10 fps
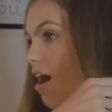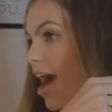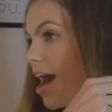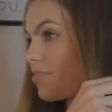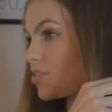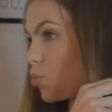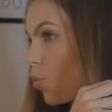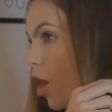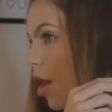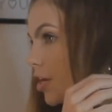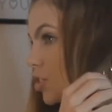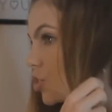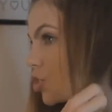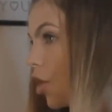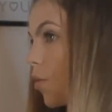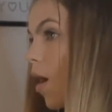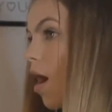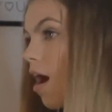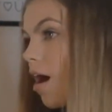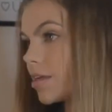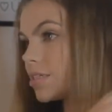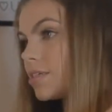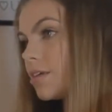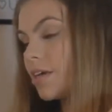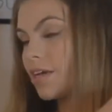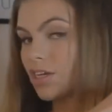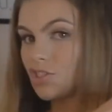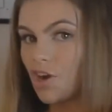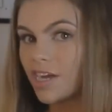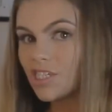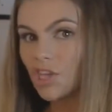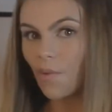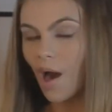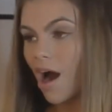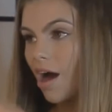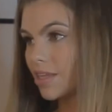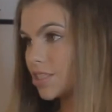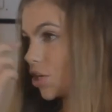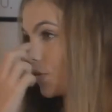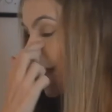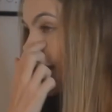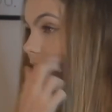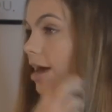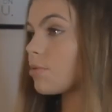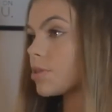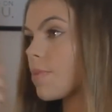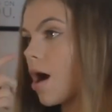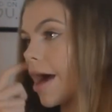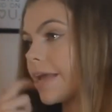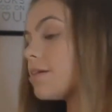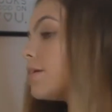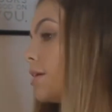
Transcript: I have to work so hard, I try so hard to create that with mine,